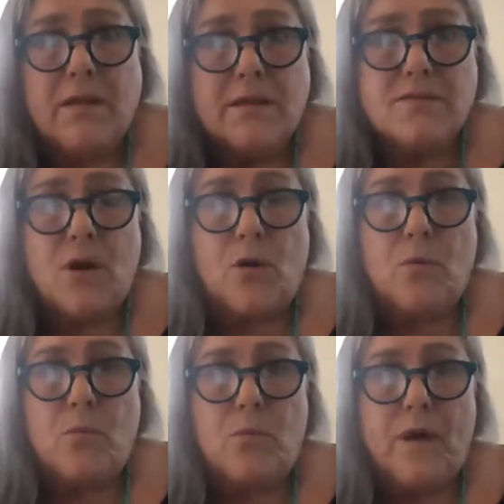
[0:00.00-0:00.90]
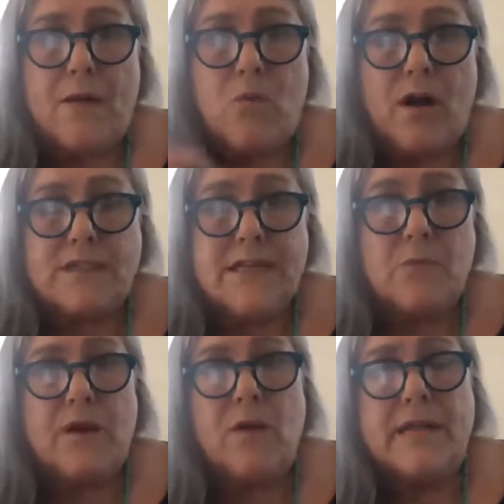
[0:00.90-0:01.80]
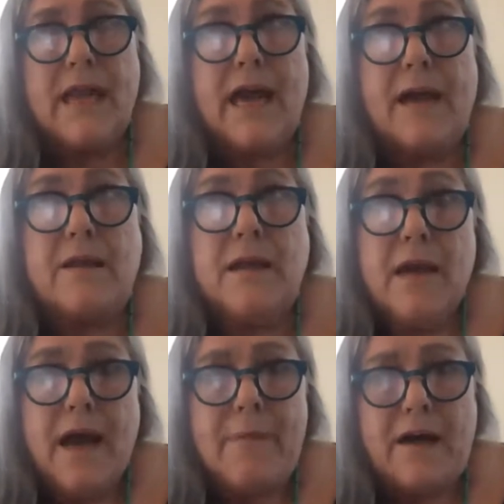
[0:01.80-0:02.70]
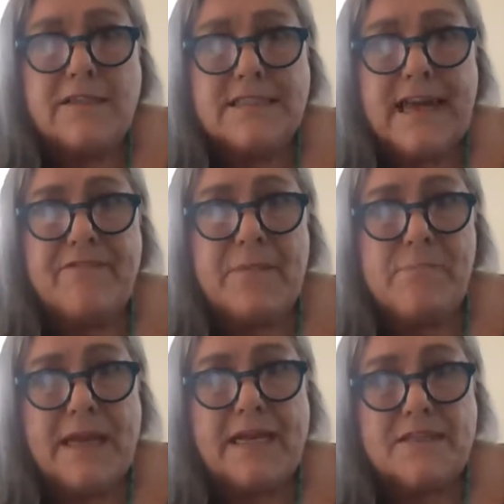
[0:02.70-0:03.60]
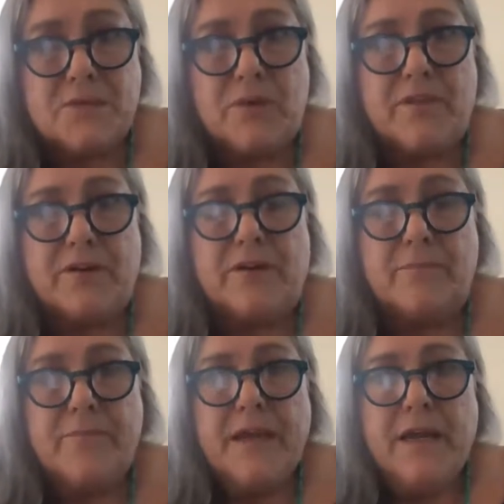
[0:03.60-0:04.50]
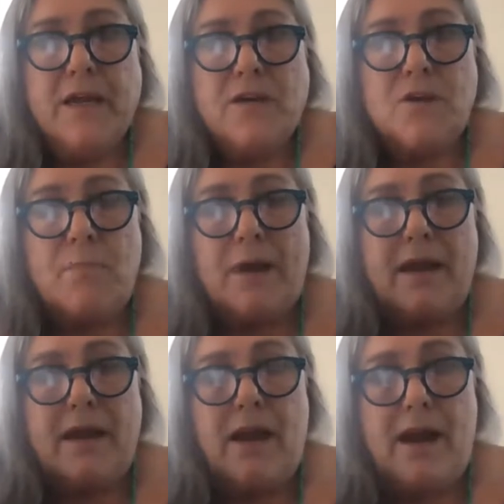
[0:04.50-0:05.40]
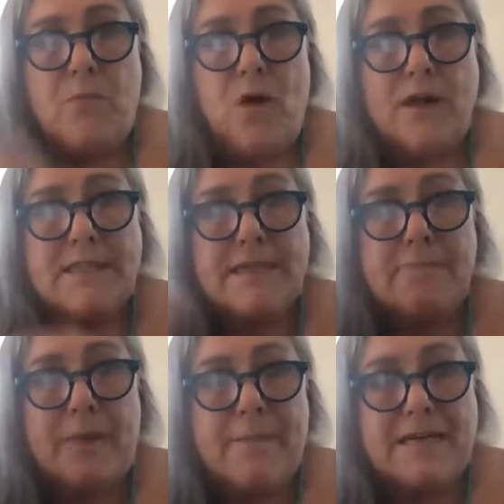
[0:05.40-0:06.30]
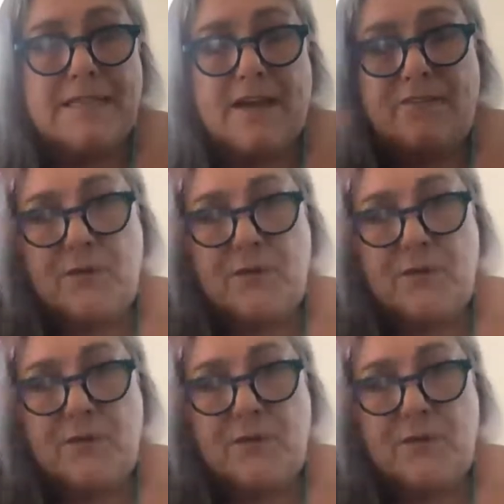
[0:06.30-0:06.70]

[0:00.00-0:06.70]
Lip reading: So when I walked in, we only had about 7 minutes with her. So I walked in by myself.